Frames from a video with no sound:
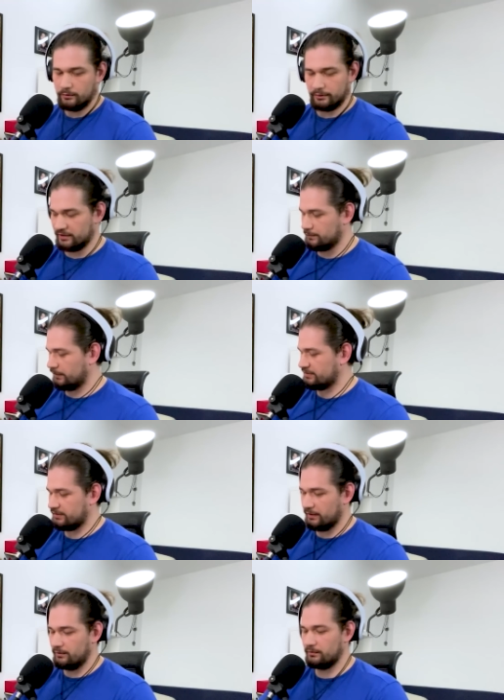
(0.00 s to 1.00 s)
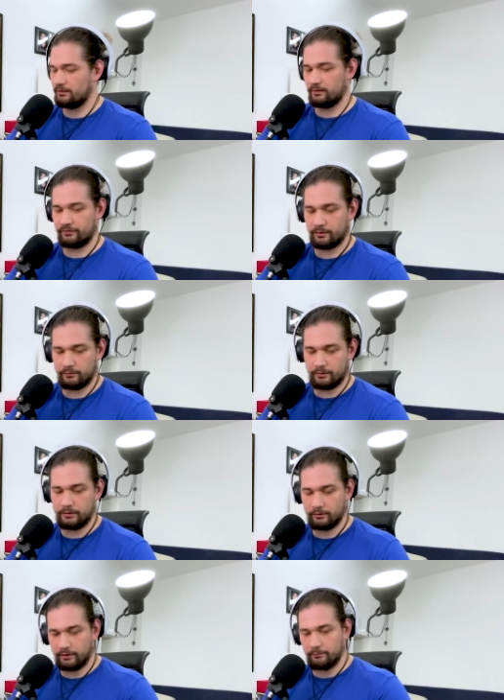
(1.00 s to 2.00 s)
That's plus 10 to front
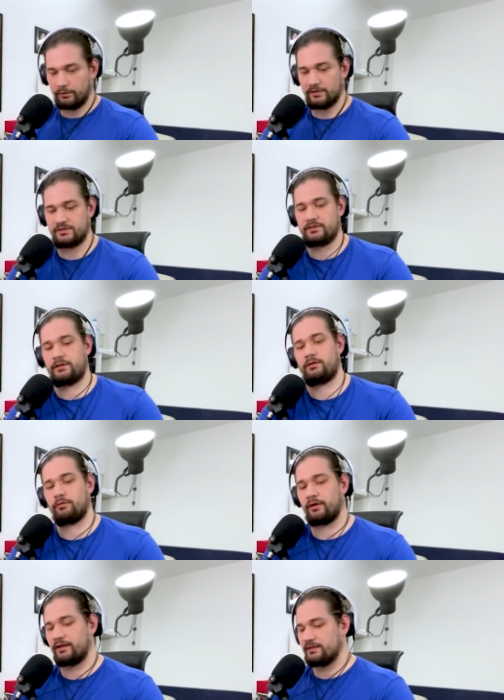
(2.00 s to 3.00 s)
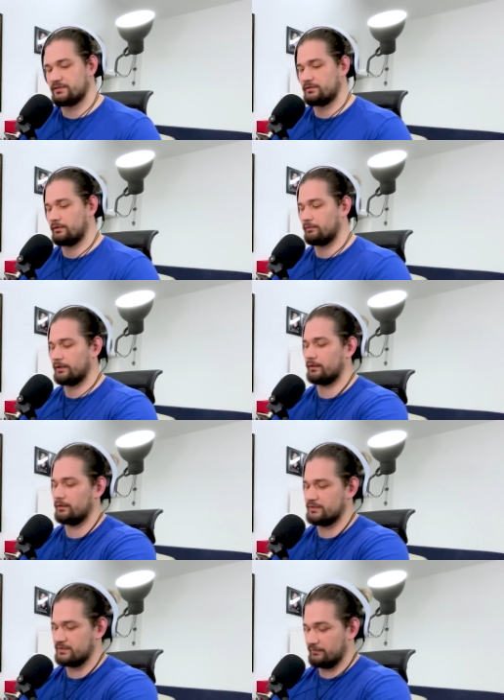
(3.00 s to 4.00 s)
row and plus 20s to the rear
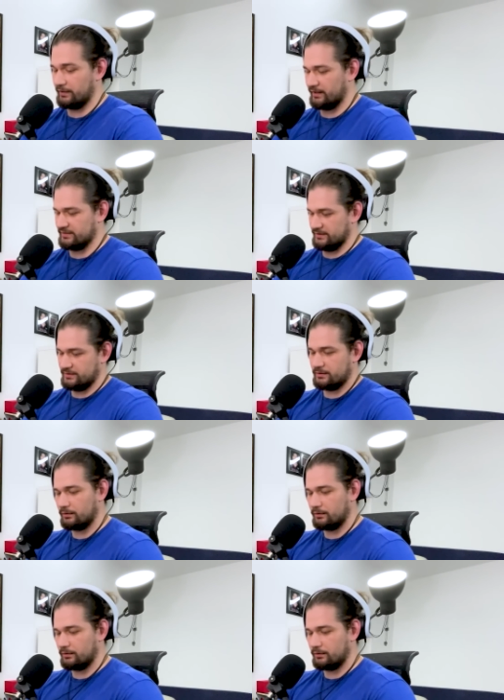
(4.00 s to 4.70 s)
guards if they exist.